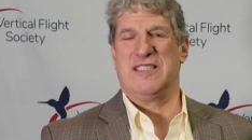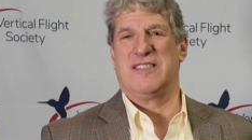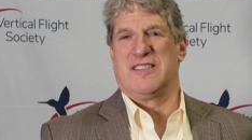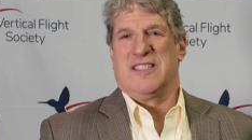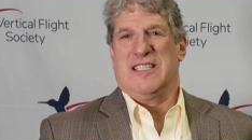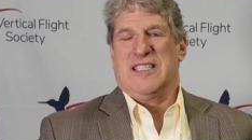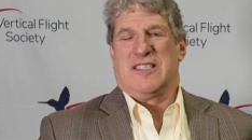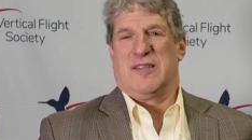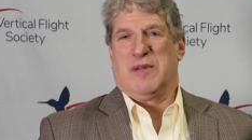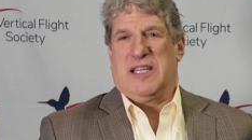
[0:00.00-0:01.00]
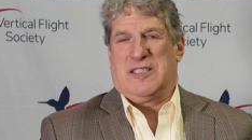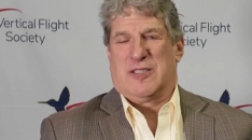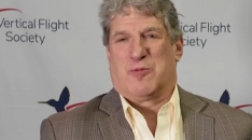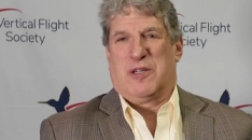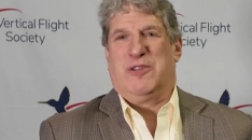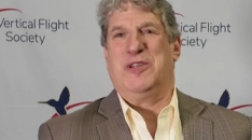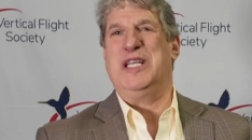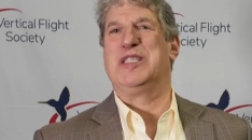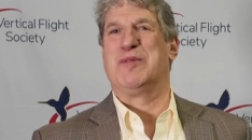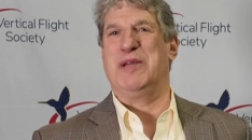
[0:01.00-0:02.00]
In some cases, where there
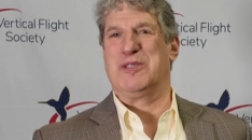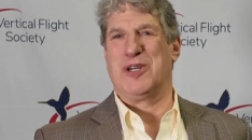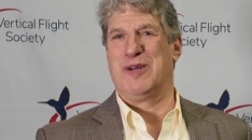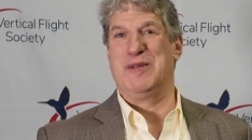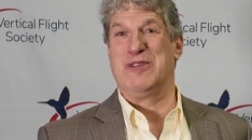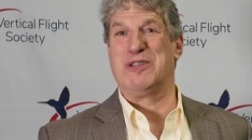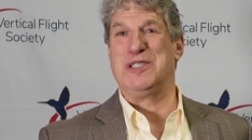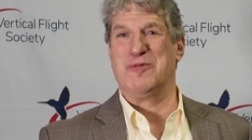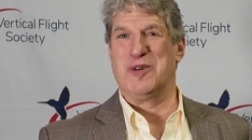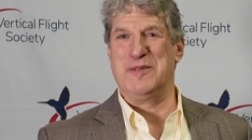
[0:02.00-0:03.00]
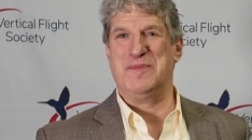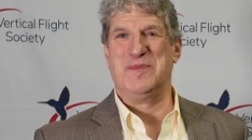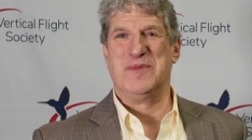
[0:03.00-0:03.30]
needs to be a term and there isn't one.